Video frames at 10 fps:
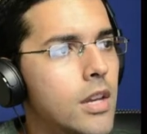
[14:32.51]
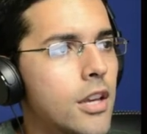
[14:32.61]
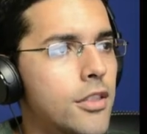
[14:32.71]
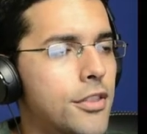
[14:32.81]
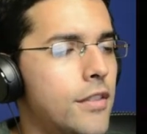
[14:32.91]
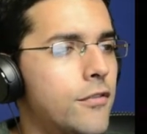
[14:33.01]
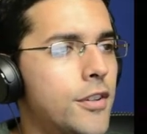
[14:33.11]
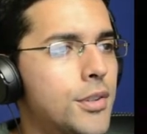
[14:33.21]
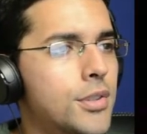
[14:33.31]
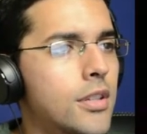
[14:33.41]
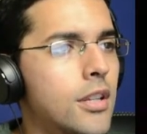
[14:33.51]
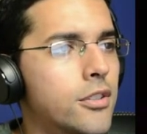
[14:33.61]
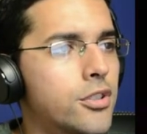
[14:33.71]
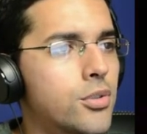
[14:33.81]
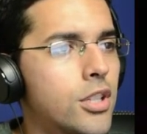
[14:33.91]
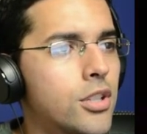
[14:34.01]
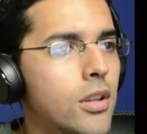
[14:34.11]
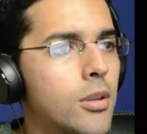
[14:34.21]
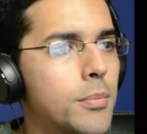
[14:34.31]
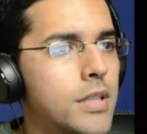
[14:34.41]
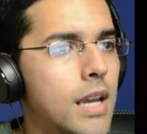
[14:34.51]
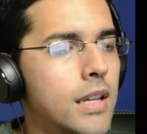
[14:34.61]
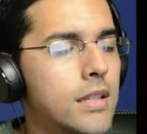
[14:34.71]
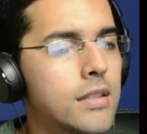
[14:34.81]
A theme features an illustration of the protagonist